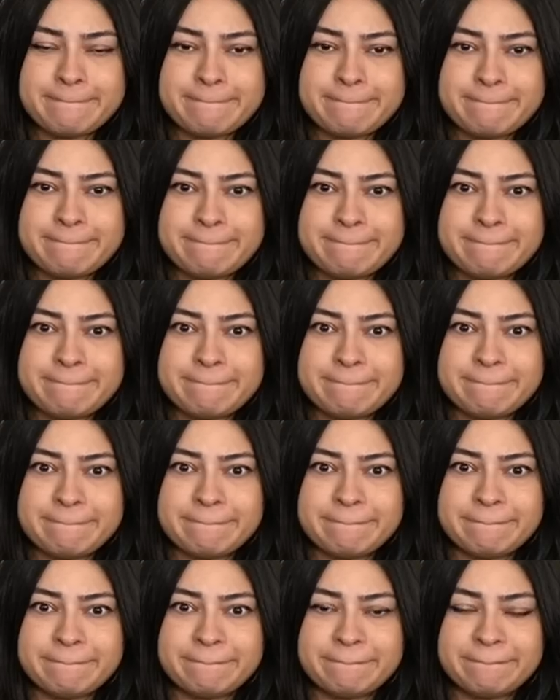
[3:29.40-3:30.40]

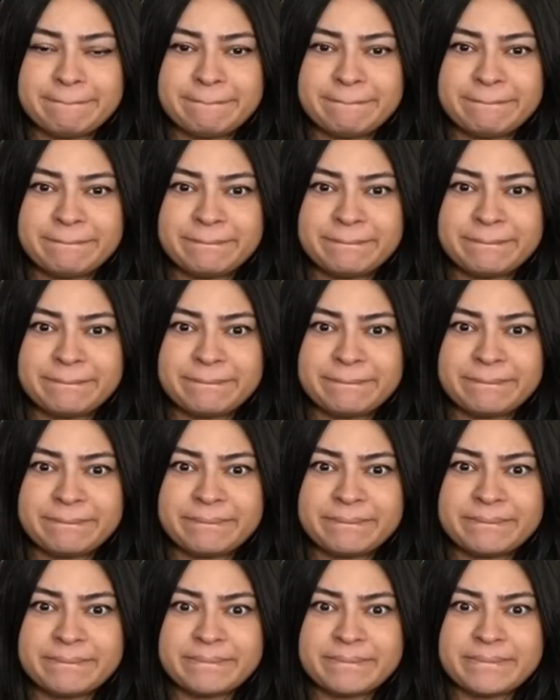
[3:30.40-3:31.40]

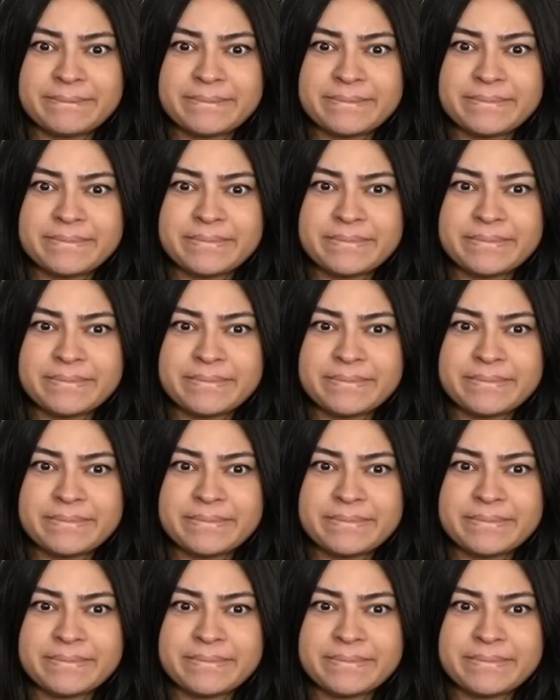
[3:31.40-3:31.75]
The person shown says nothing.